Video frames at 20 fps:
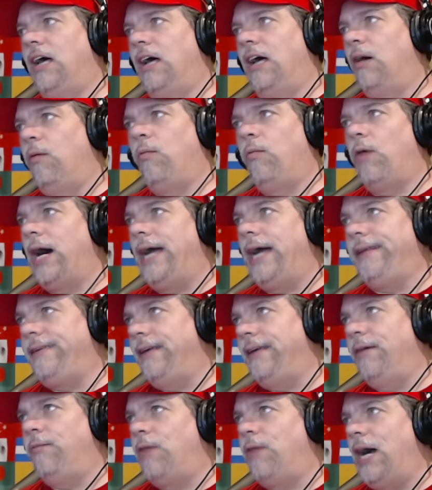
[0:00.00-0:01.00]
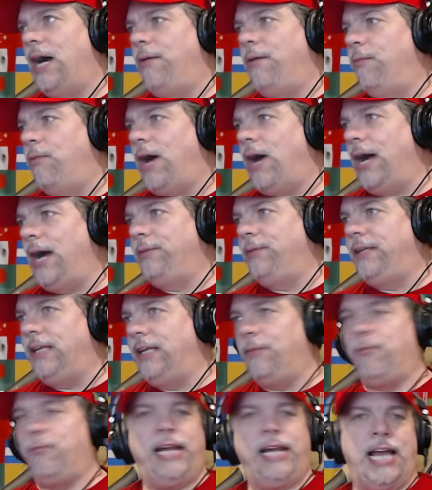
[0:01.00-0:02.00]
Why
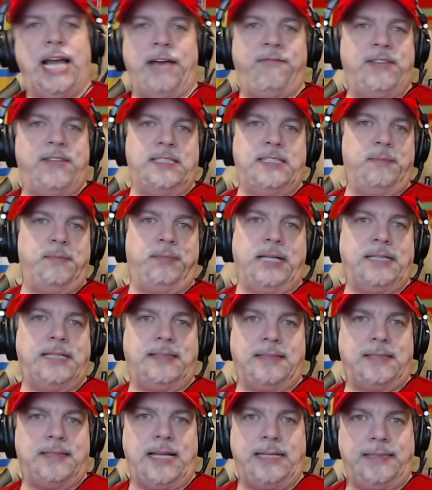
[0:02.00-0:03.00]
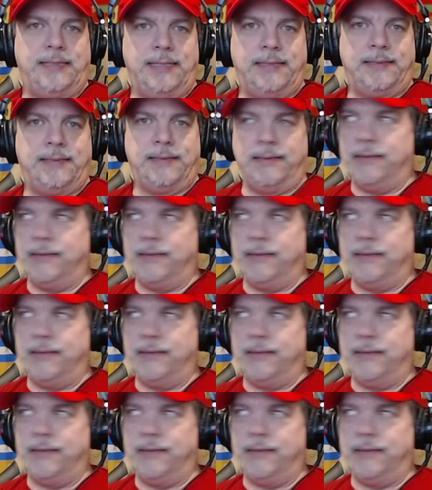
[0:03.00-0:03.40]
did we not visit places like this?